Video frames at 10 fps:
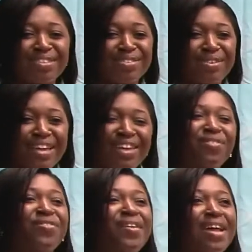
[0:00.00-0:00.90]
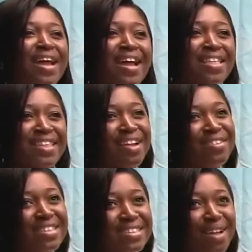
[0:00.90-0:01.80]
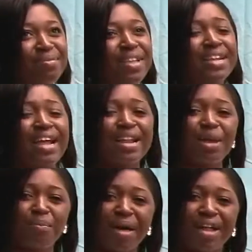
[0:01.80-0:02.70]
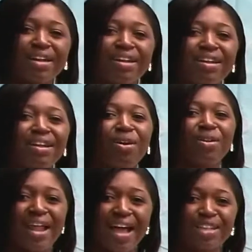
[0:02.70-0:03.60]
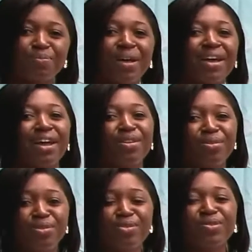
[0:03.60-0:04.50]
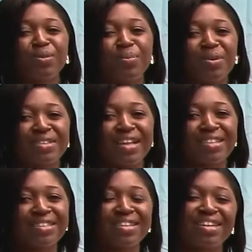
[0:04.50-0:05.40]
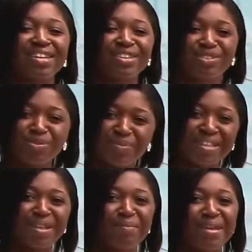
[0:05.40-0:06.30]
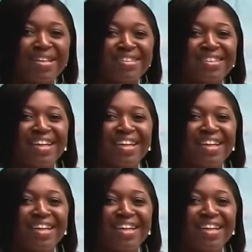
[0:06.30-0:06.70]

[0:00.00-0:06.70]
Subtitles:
So if there is something that the man or the husband can do to support us, it should be the best.